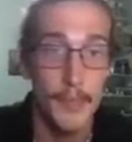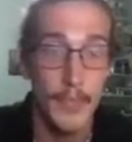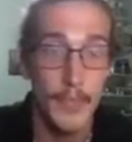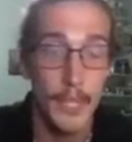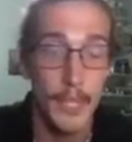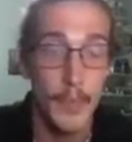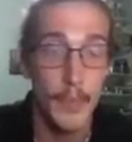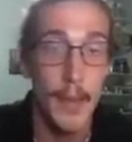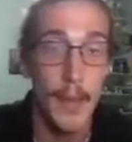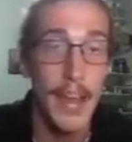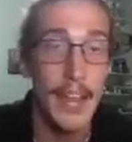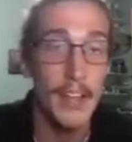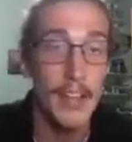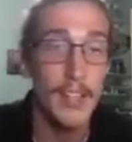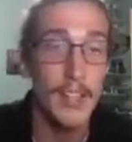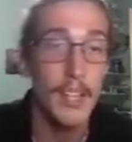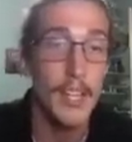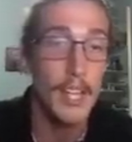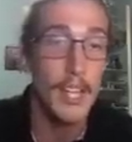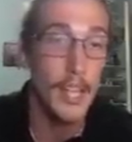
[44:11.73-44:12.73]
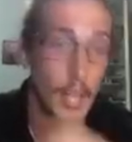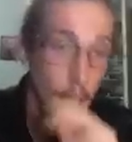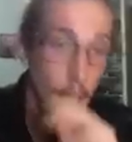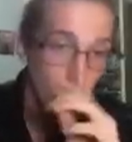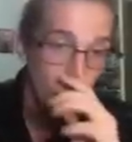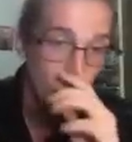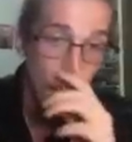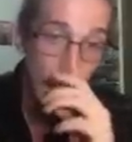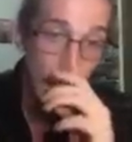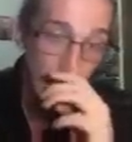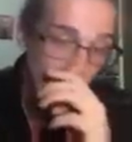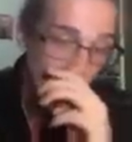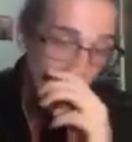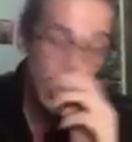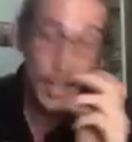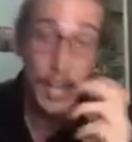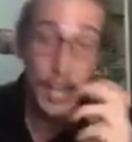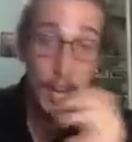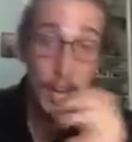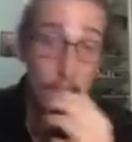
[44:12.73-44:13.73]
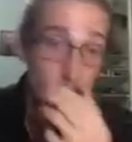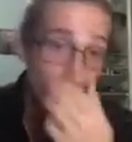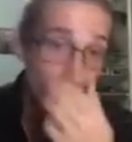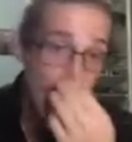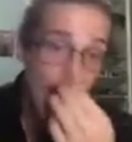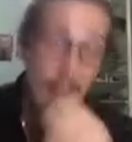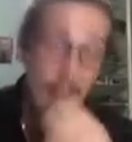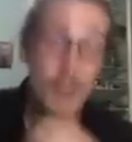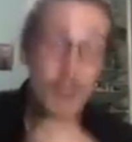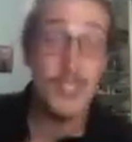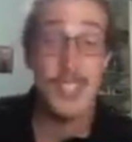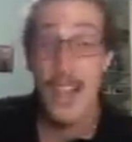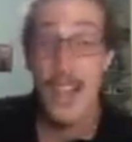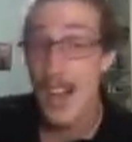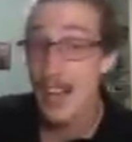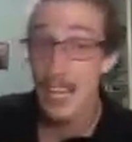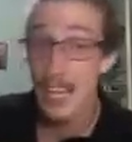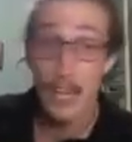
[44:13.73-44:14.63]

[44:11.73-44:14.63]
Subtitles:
My outside